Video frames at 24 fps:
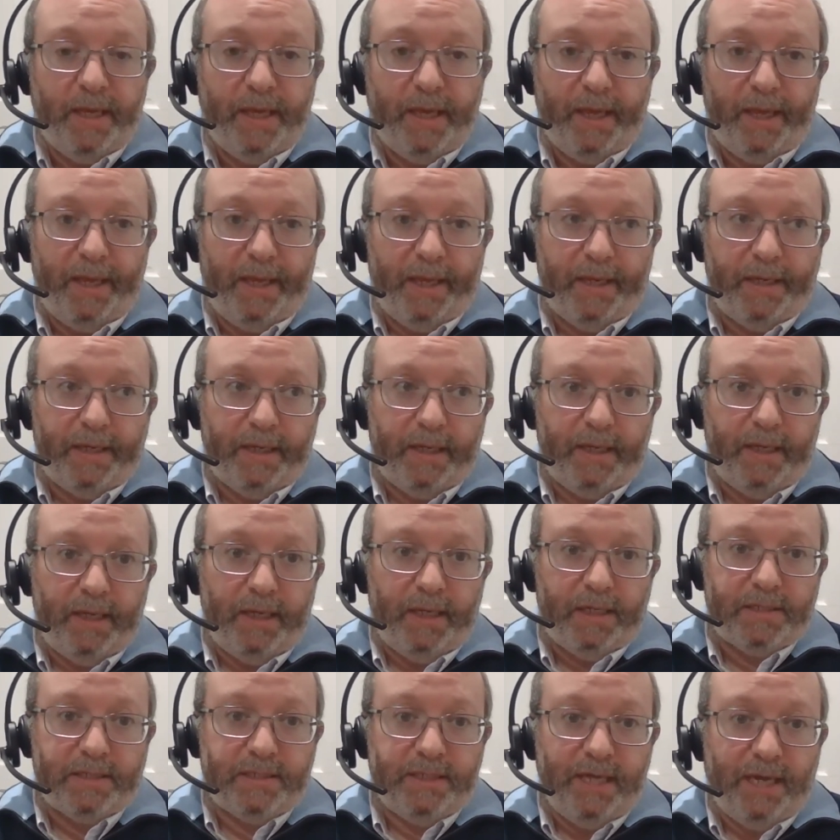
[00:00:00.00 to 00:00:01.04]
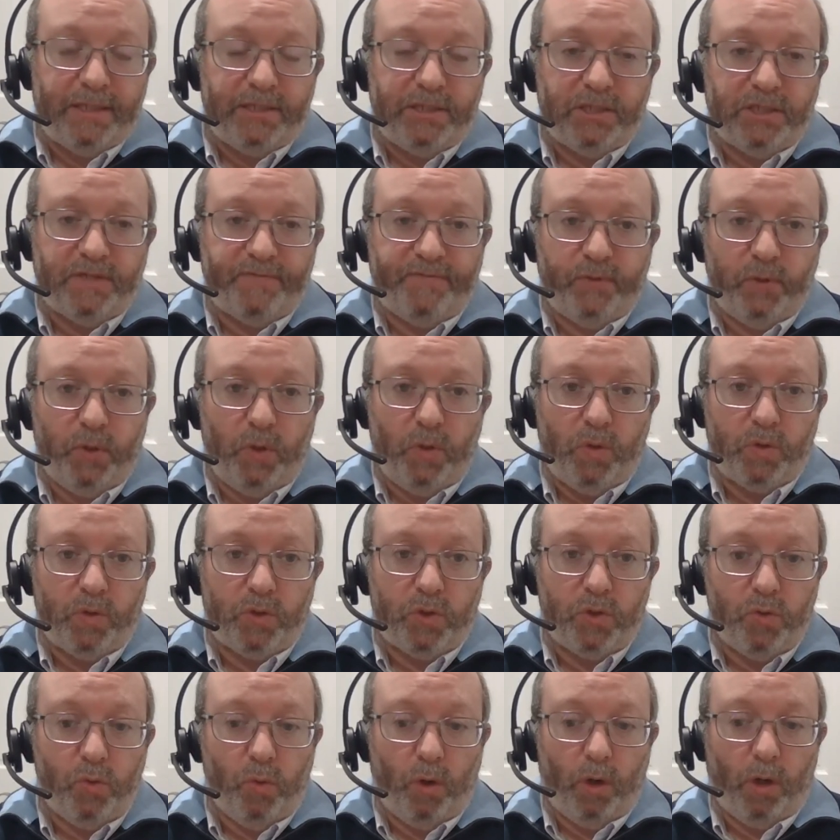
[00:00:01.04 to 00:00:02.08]
And it's not just for those
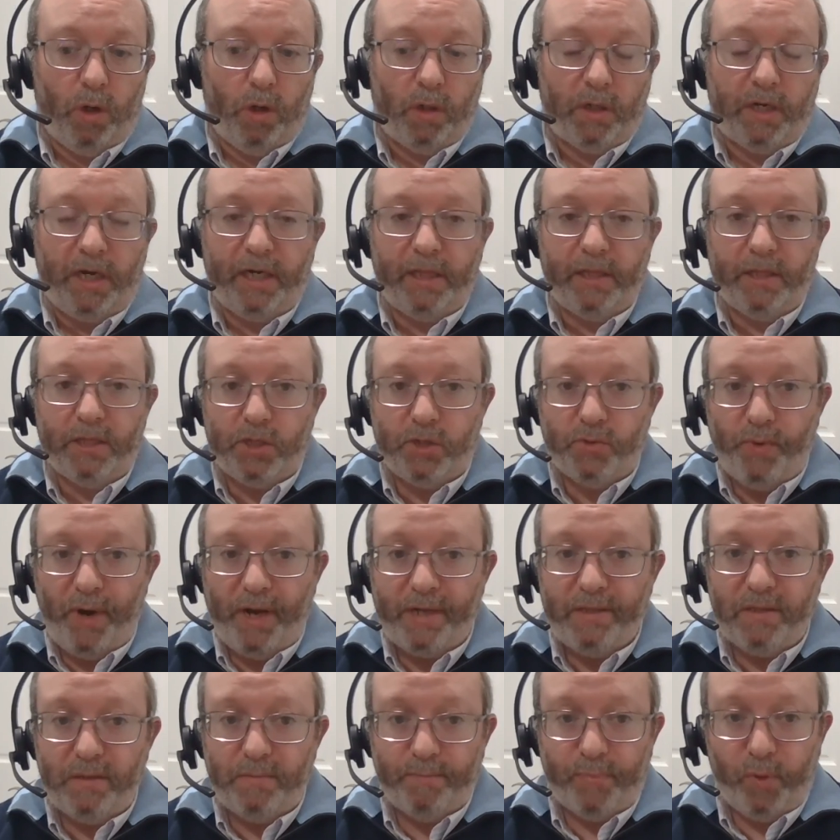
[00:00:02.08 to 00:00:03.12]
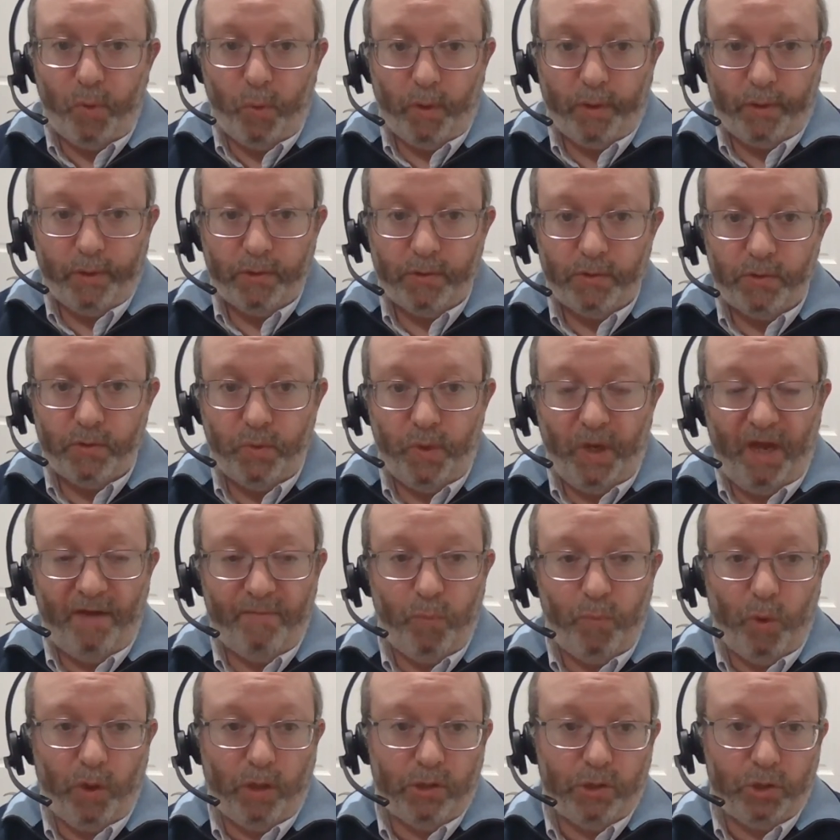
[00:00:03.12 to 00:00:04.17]
who are kind of the direct importers who have
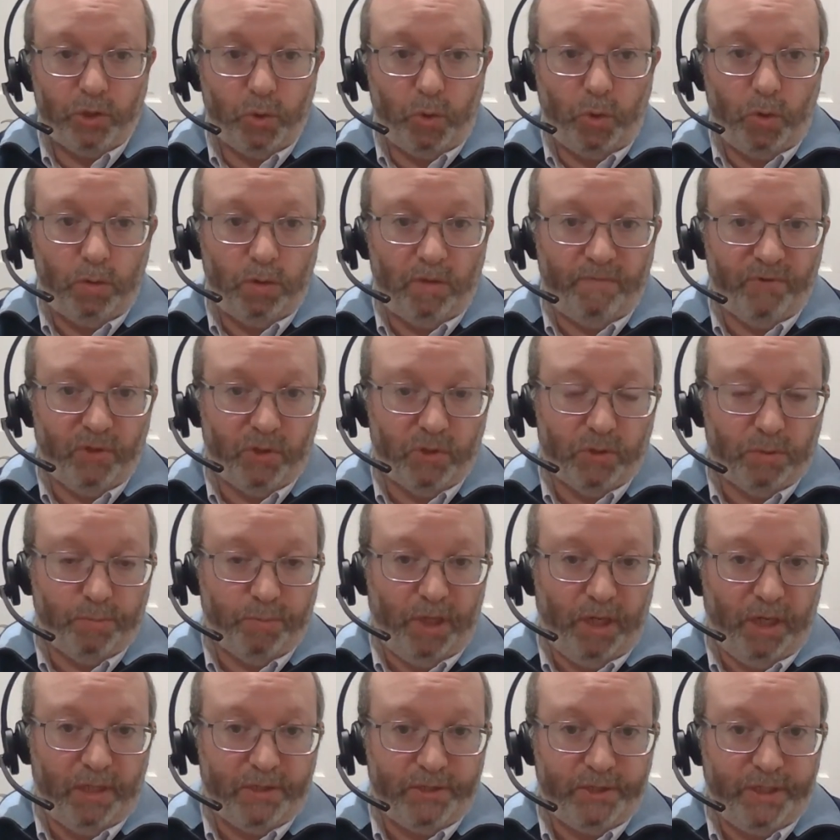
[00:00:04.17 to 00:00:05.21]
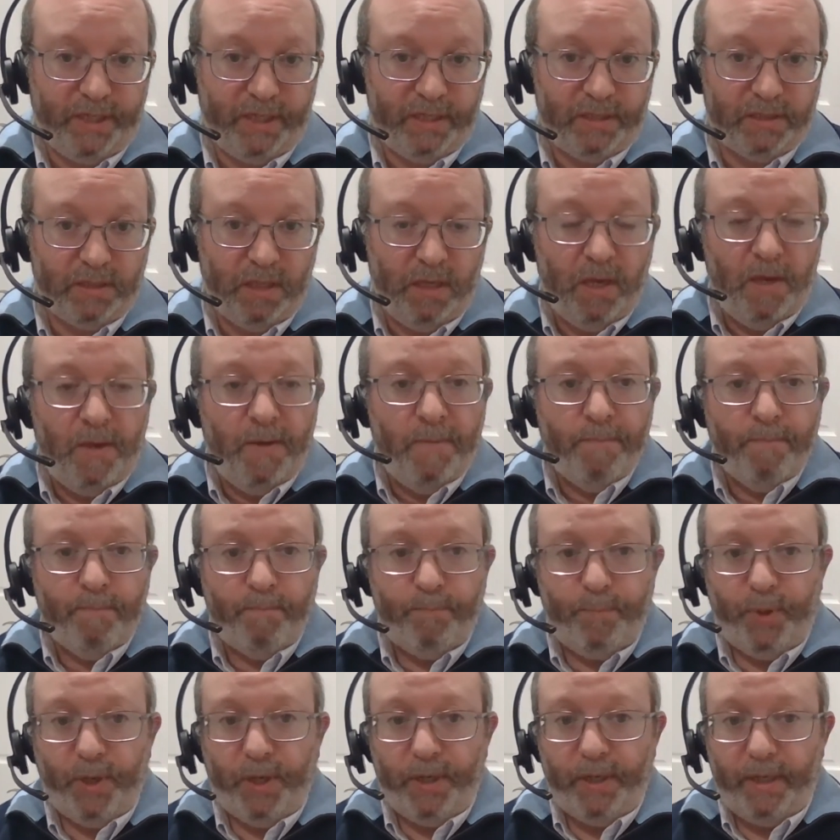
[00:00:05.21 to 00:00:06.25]
more control over their supply chains,
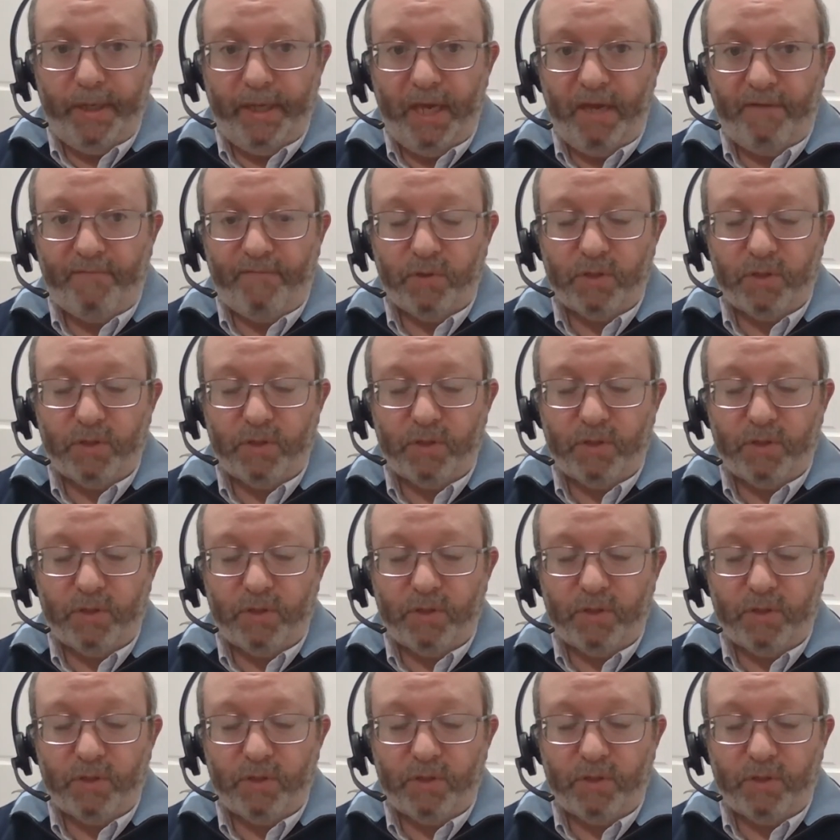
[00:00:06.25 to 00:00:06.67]
but again, for the